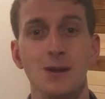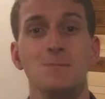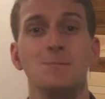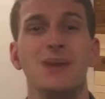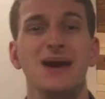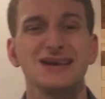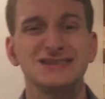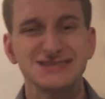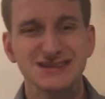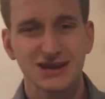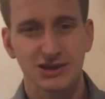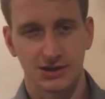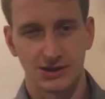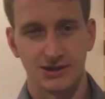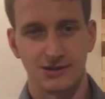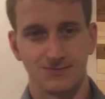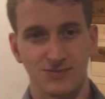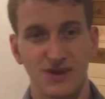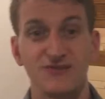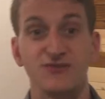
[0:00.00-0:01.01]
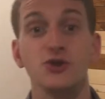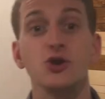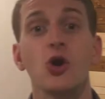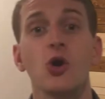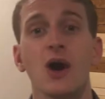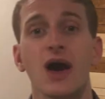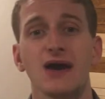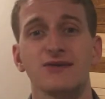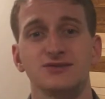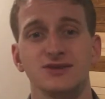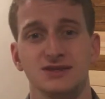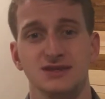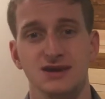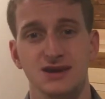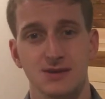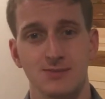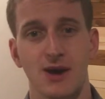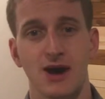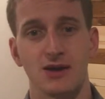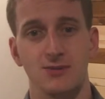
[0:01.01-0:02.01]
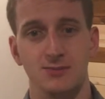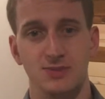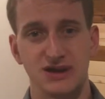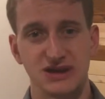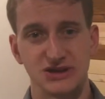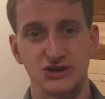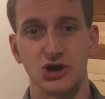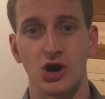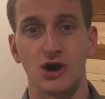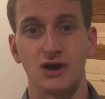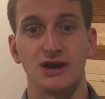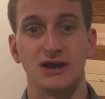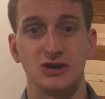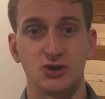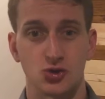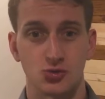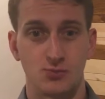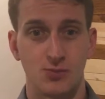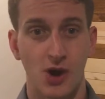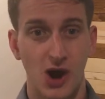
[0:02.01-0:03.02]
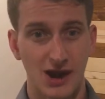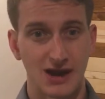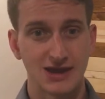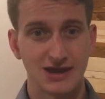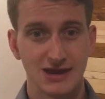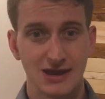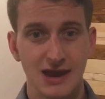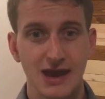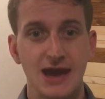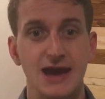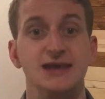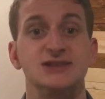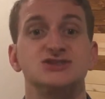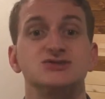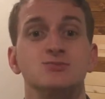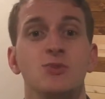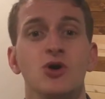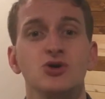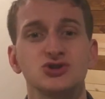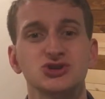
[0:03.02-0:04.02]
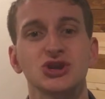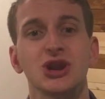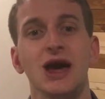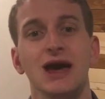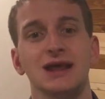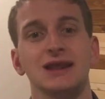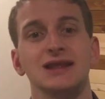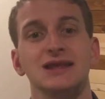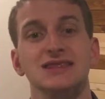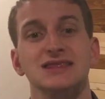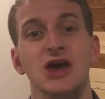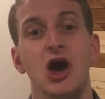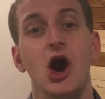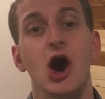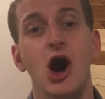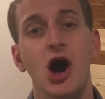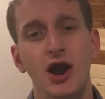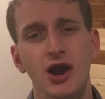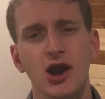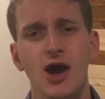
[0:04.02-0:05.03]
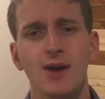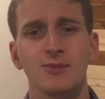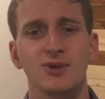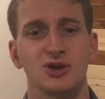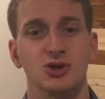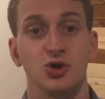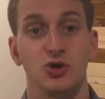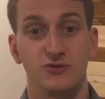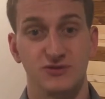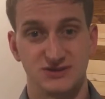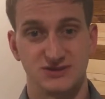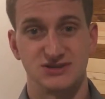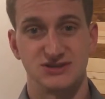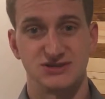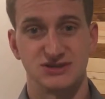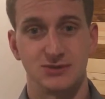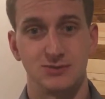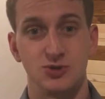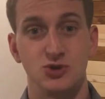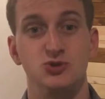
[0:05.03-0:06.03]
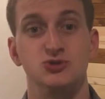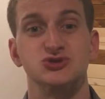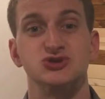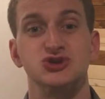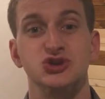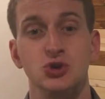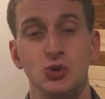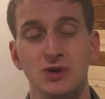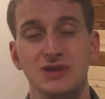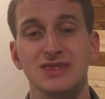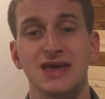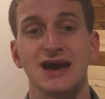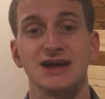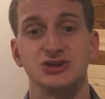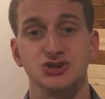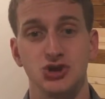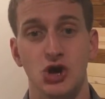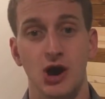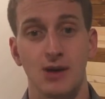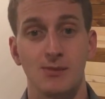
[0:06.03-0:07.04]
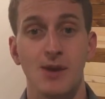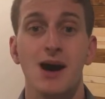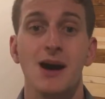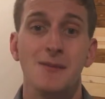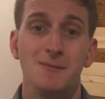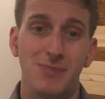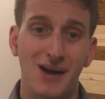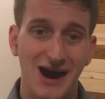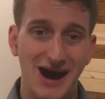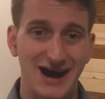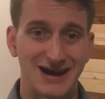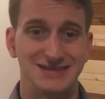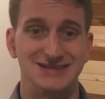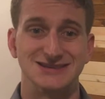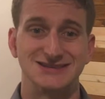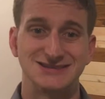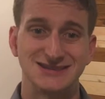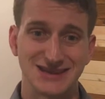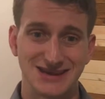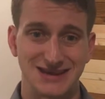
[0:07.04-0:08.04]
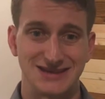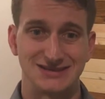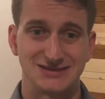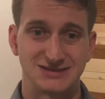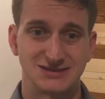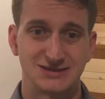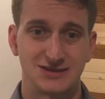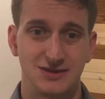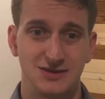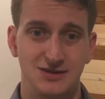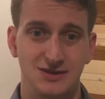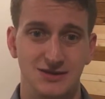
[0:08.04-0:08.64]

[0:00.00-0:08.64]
Basically, if you don't have to think about it being done in your body, it's most likely the autonomic nervous system who's doing that job behind the scenes.